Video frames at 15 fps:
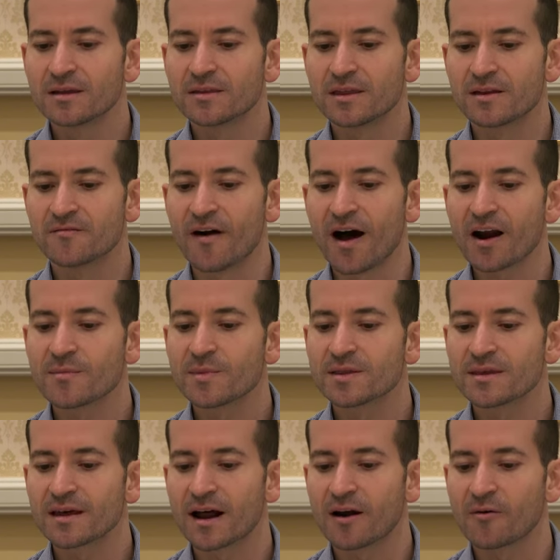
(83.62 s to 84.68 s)
the
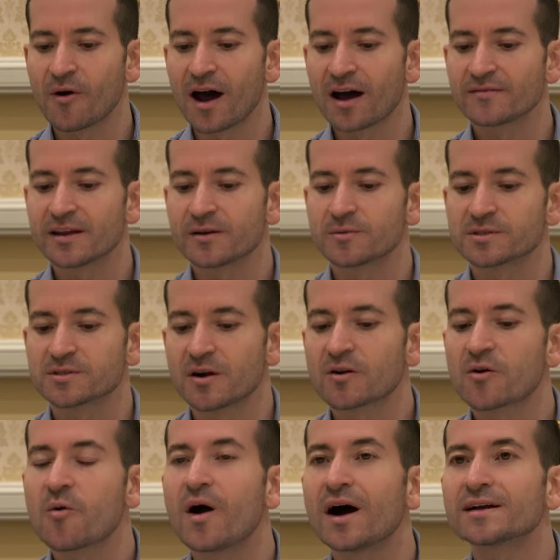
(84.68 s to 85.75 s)
environment that I arrived at was not
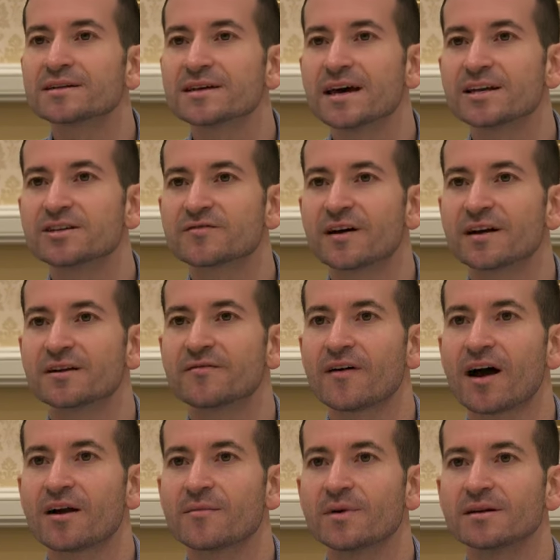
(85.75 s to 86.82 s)
quite a hedge fund
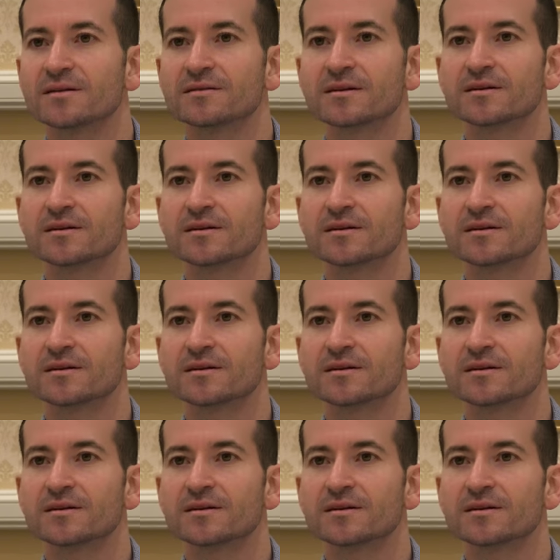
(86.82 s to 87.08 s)
environment.